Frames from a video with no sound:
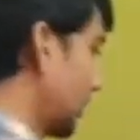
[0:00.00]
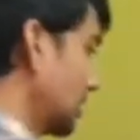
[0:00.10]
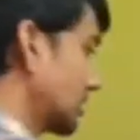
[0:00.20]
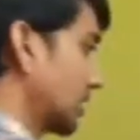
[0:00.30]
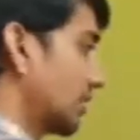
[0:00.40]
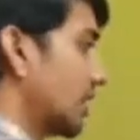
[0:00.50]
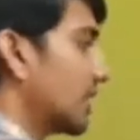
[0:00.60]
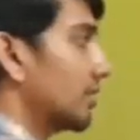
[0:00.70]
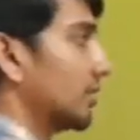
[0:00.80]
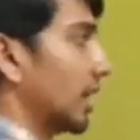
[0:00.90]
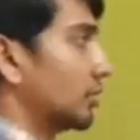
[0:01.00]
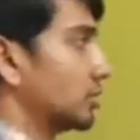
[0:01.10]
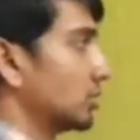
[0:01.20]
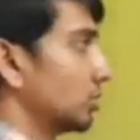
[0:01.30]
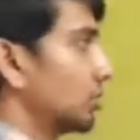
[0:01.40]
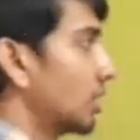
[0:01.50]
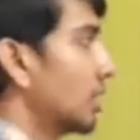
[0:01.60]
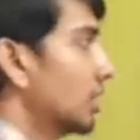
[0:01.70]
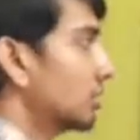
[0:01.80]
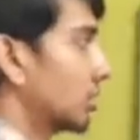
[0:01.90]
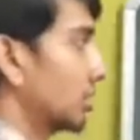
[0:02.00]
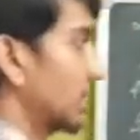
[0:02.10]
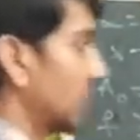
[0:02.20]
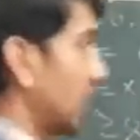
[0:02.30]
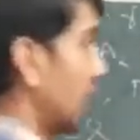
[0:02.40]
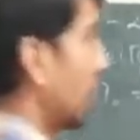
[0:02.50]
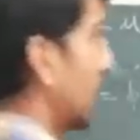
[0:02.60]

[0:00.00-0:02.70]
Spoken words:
function we have chosen, so that k by